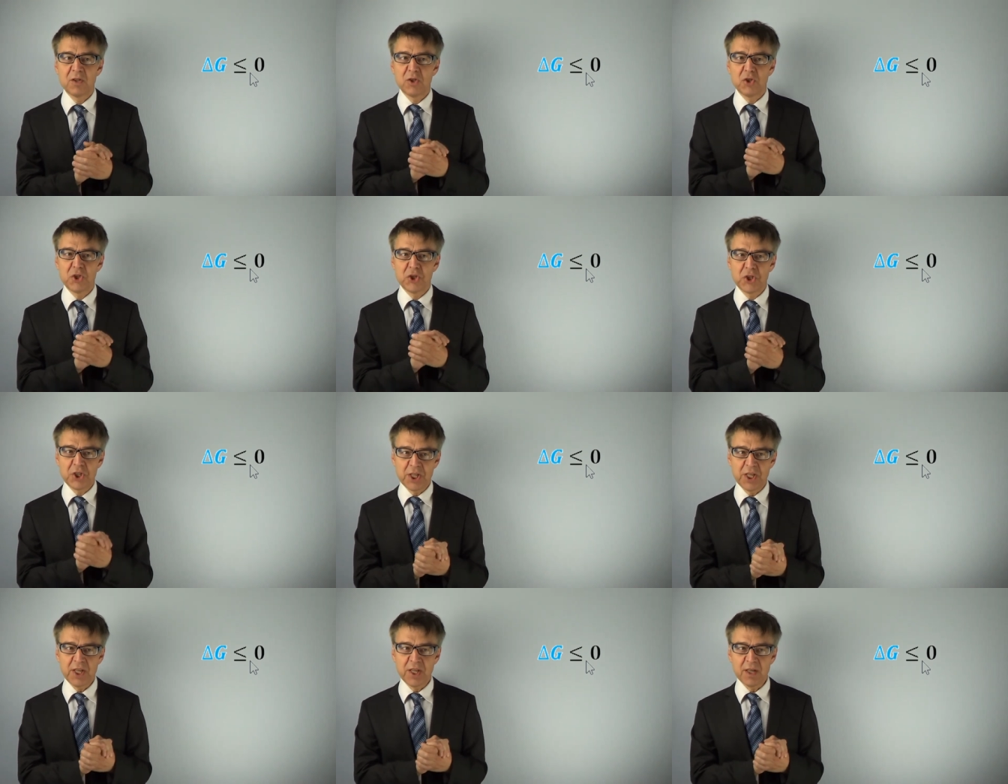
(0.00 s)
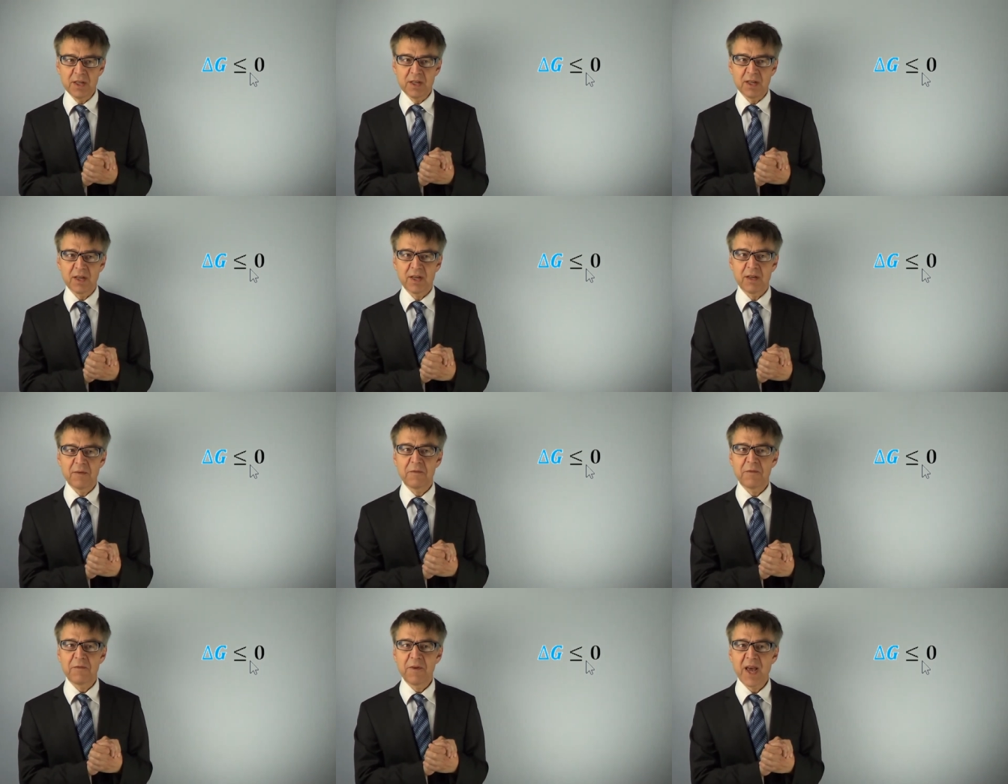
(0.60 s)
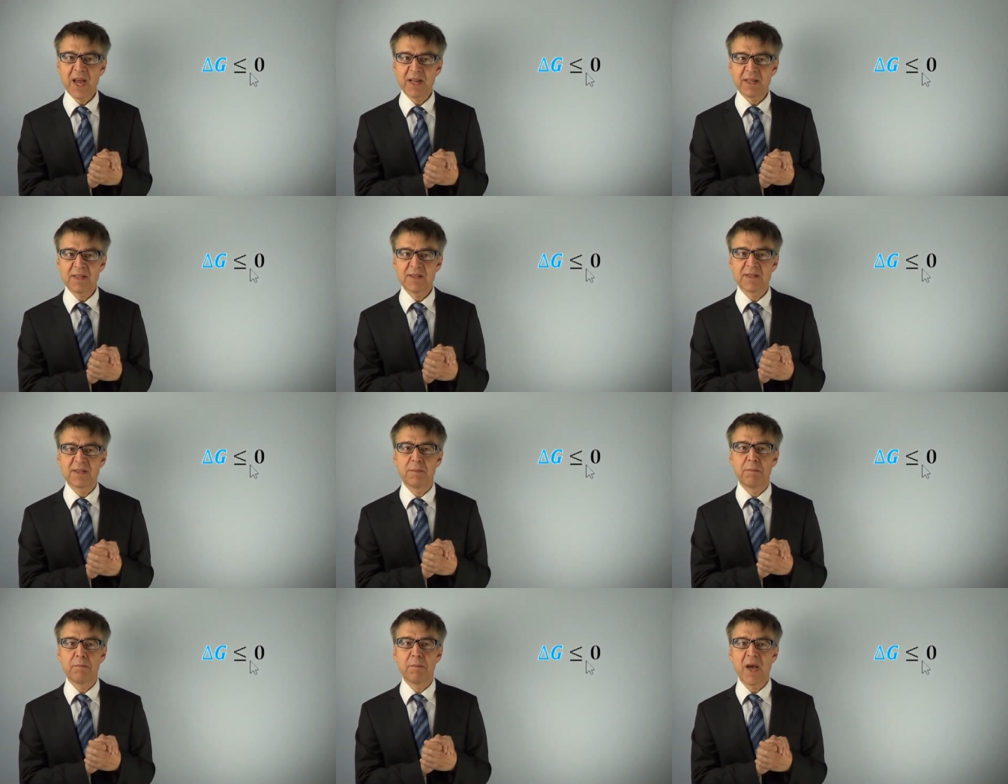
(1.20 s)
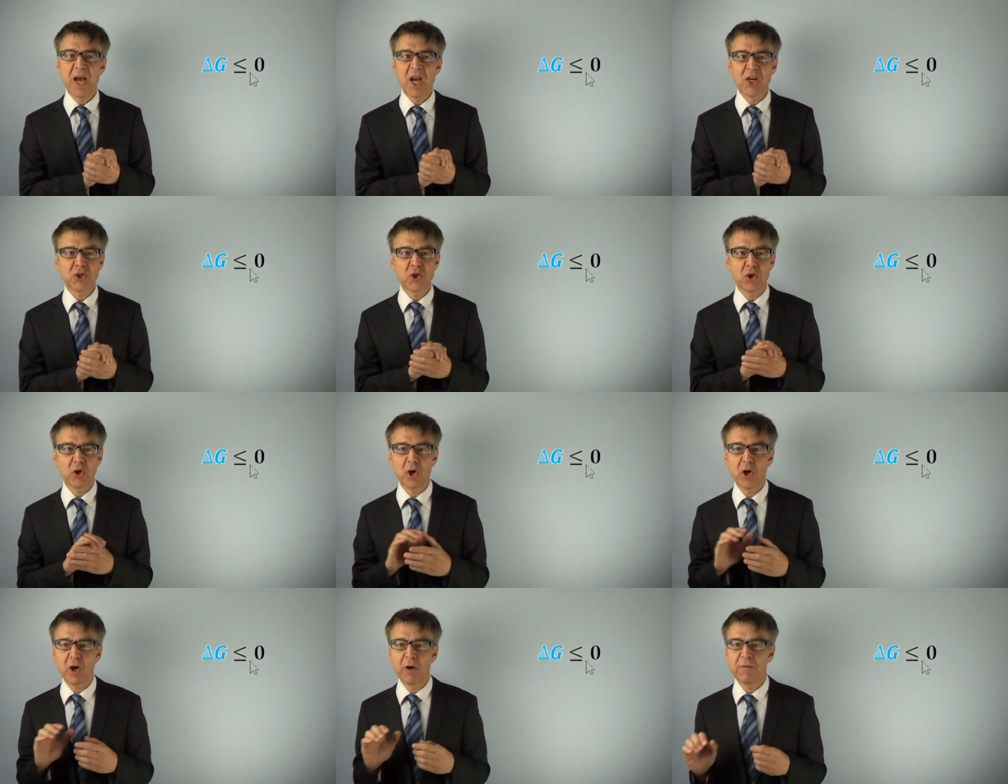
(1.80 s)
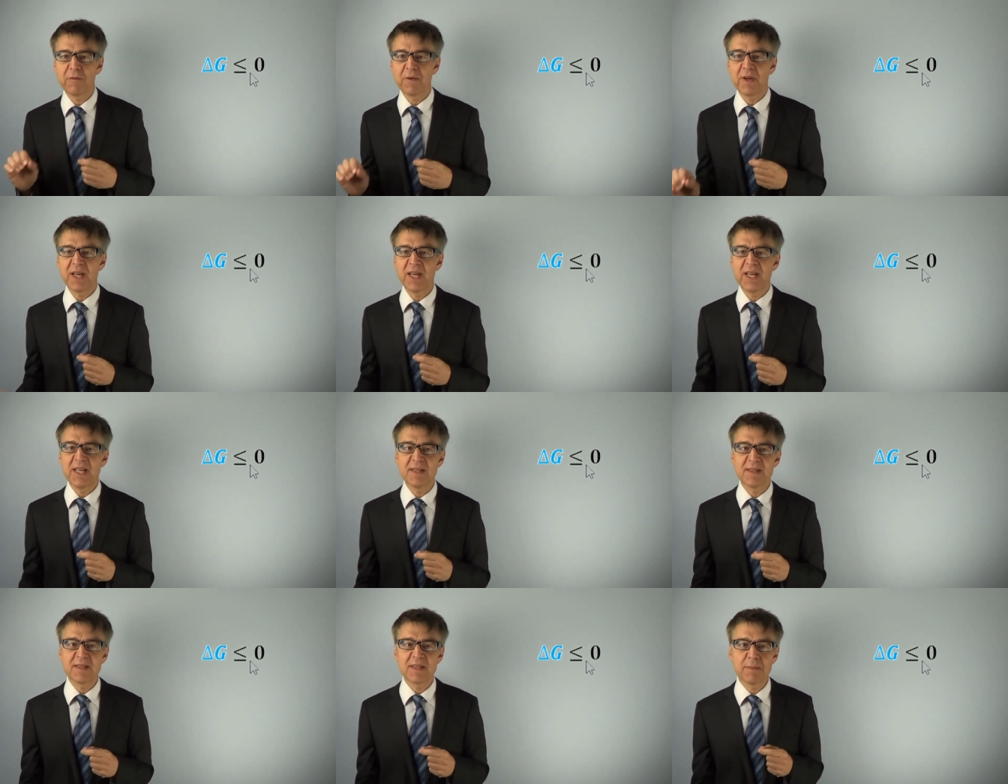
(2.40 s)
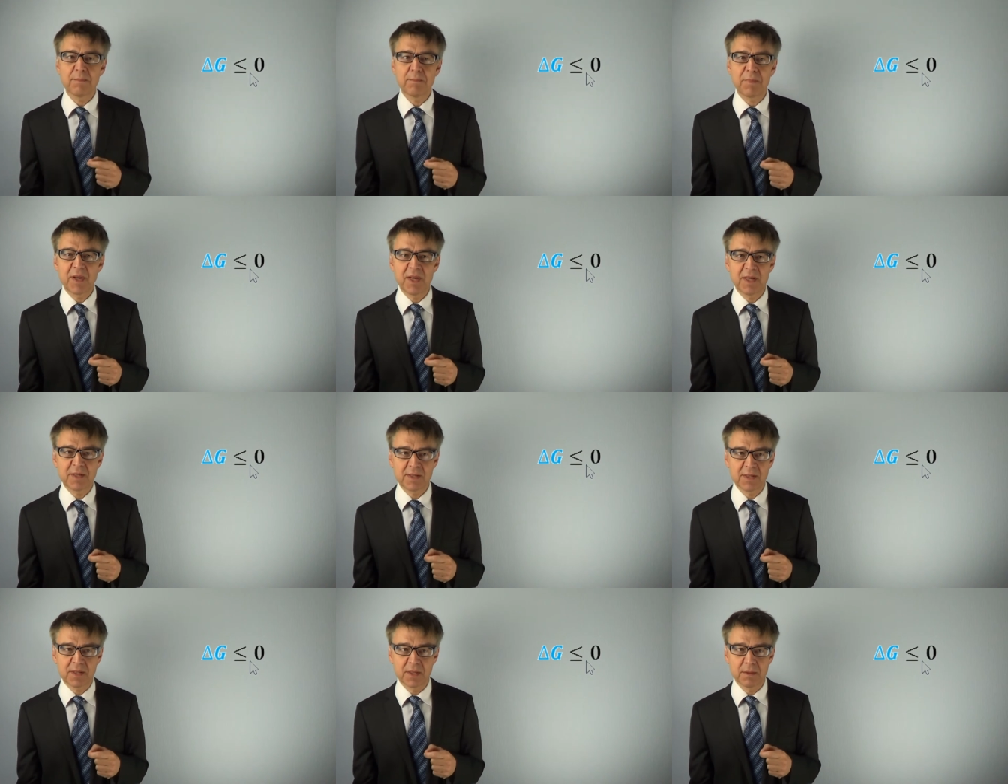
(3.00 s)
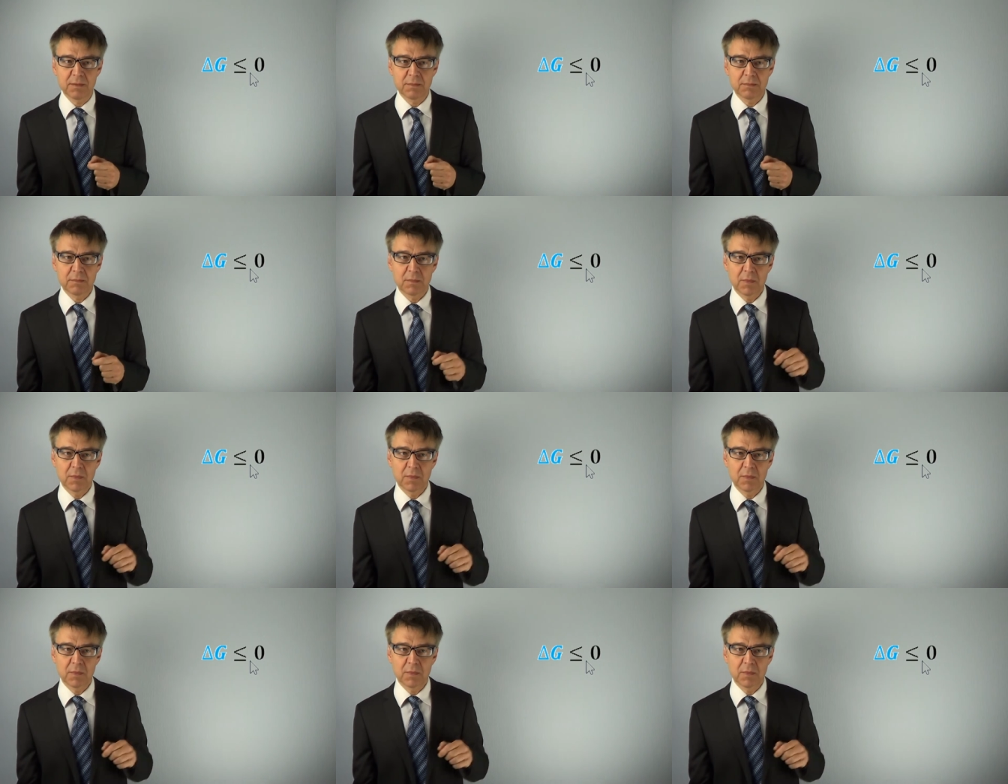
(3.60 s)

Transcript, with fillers: G, in fact, is a measure of instability.